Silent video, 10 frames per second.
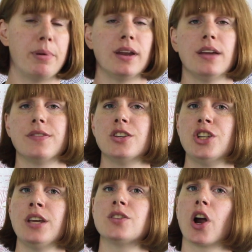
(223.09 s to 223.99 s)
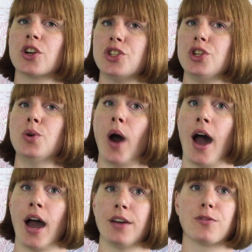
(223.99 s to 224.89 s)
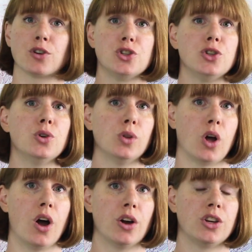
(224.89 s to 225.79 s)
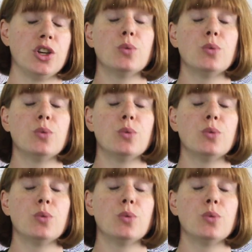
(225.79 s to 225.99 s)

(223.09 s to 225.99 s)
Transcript: but if the G's are too high for too long,